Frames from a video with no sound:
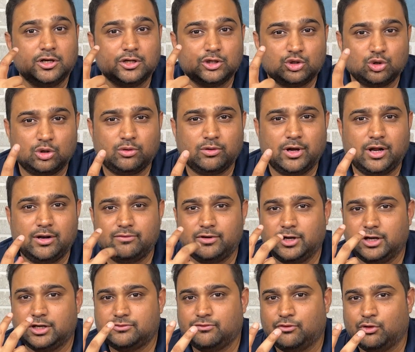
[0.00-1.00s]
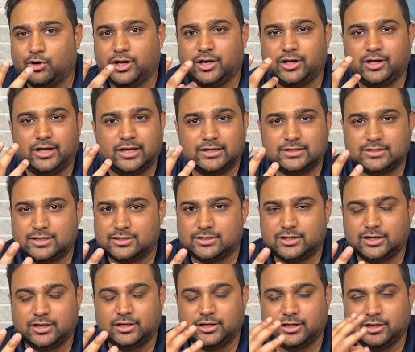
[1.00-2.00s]
So 12 gauge, 14 gauge,
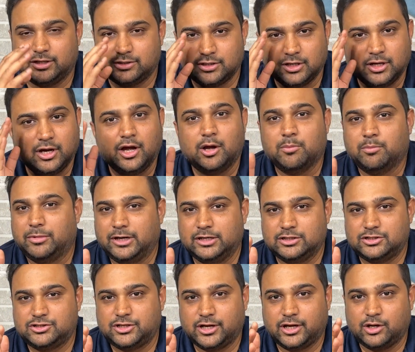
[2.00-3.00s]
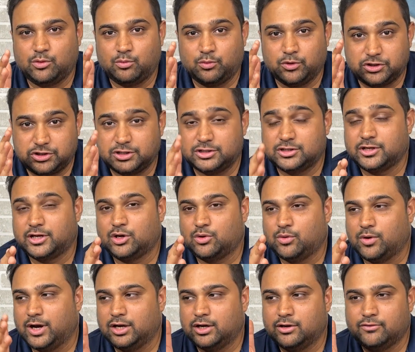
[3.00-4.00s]
16 gauge, please check which is
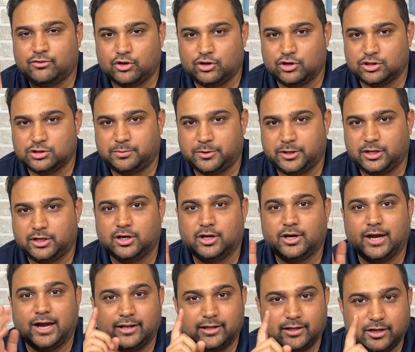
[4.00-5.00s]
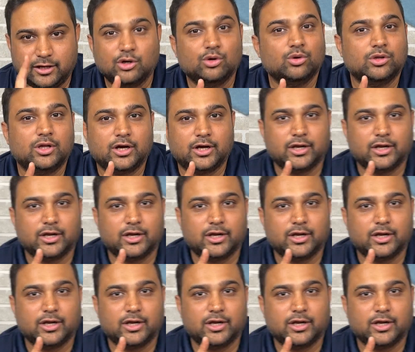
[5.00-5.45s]
required for your speaker and then do the